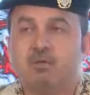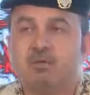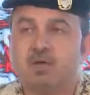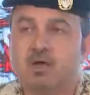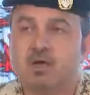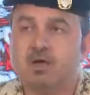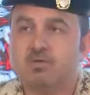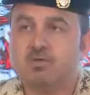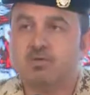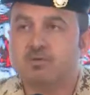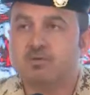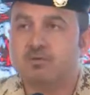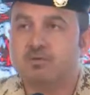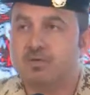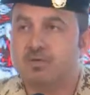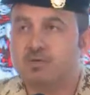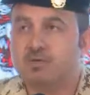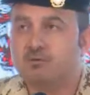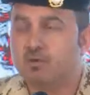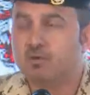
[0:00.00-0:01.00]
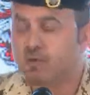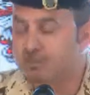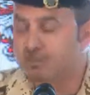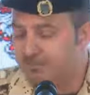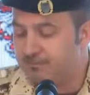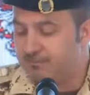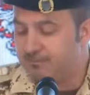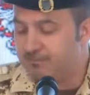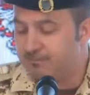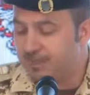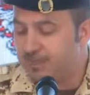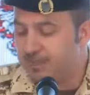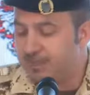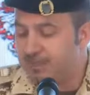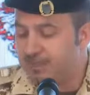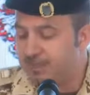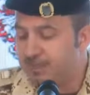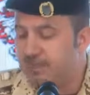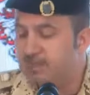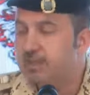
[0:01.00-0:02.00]
we have proved to be
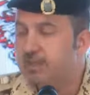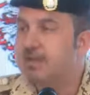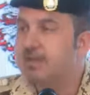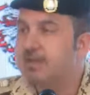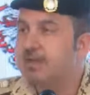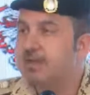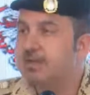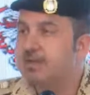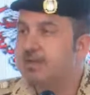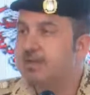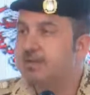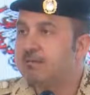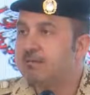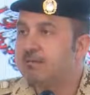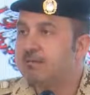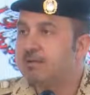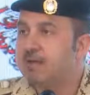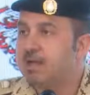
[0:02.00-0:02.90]
collaborative